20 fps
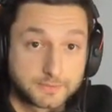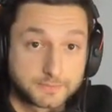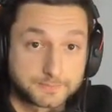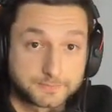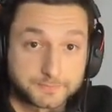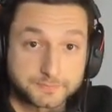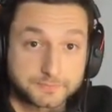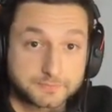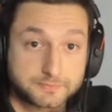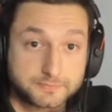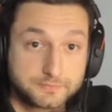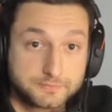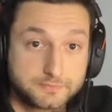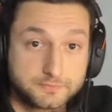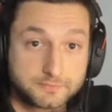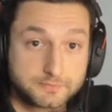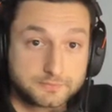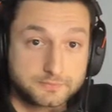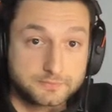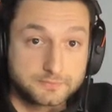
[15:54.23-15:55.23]
The
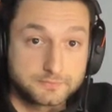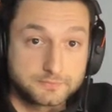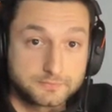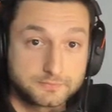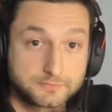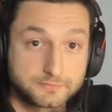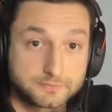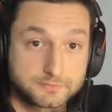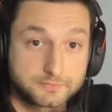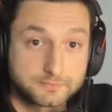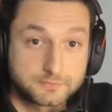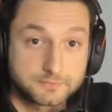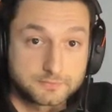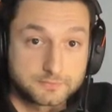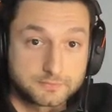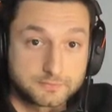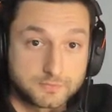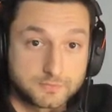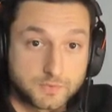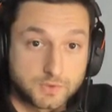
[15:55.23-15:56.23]
biggest flop
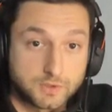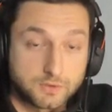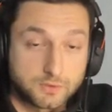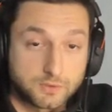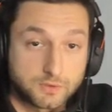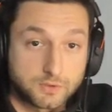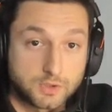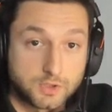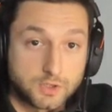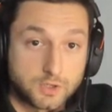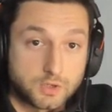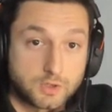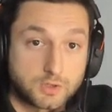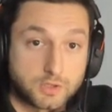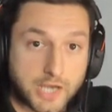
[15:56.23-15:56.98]
in terms of Napoli signings.